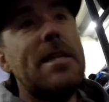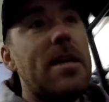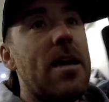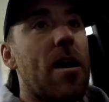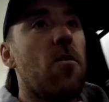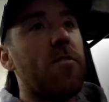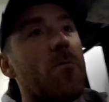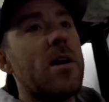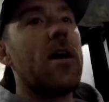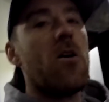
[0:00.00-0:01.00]
yeah, hopefully
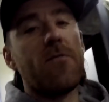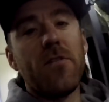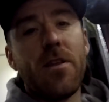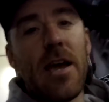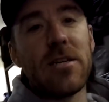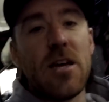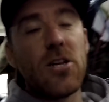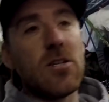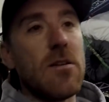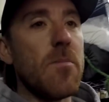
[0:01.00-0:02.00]
we get out for the next
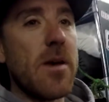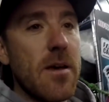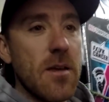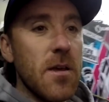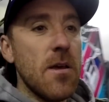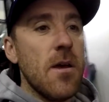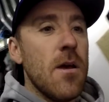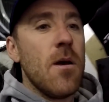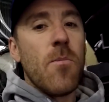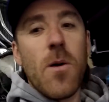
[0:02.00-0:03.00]
session and a bit of
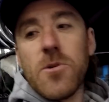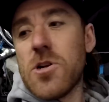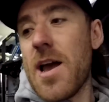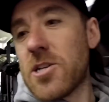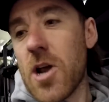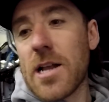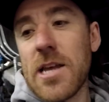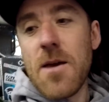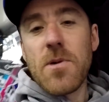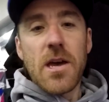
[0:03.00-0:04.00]
proper dry track
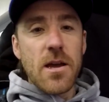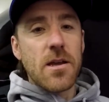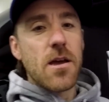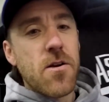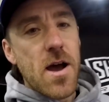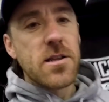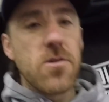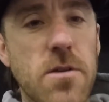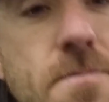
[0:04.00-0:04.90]
time and get cracked on.